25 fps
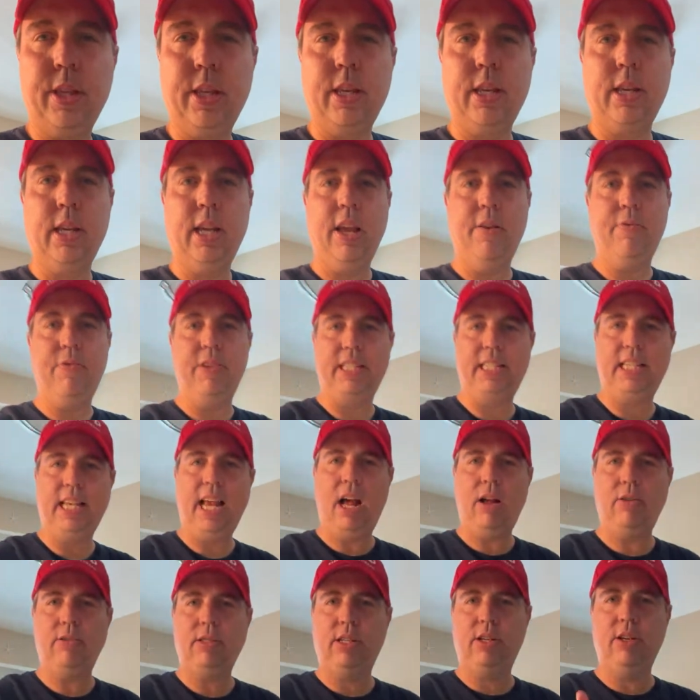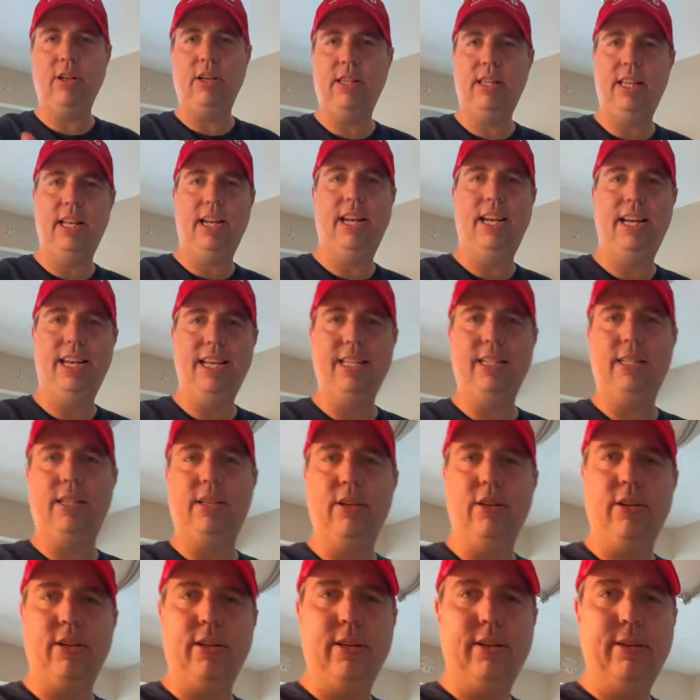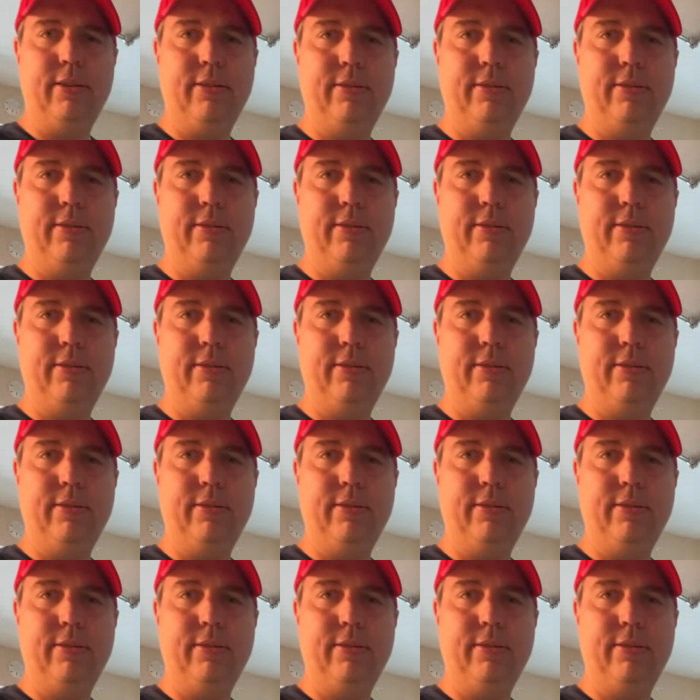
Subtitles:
If it sounds good, then it is good.